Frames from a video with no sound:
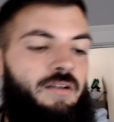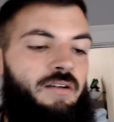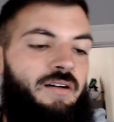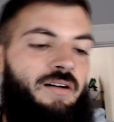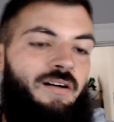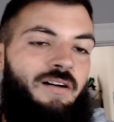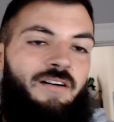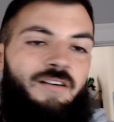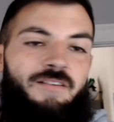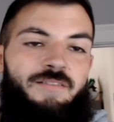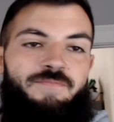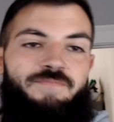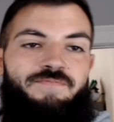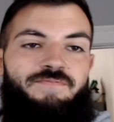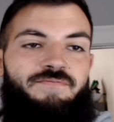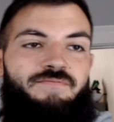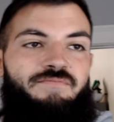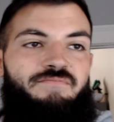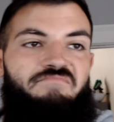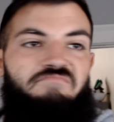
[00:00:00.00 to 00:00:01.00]

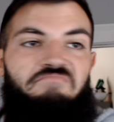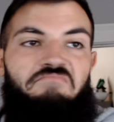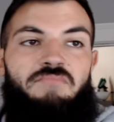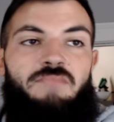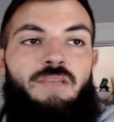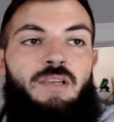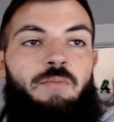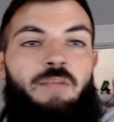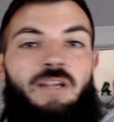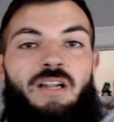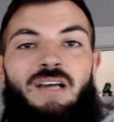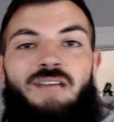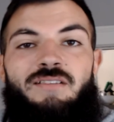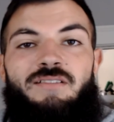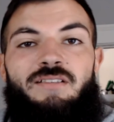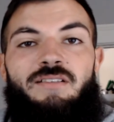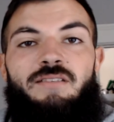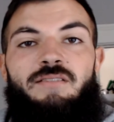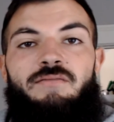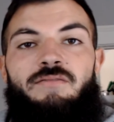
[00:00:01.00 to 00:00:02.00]

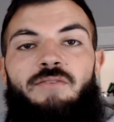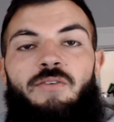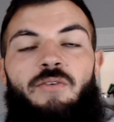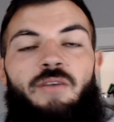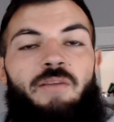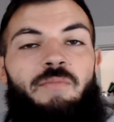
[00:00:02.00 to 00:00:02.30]
Honestly, Jorge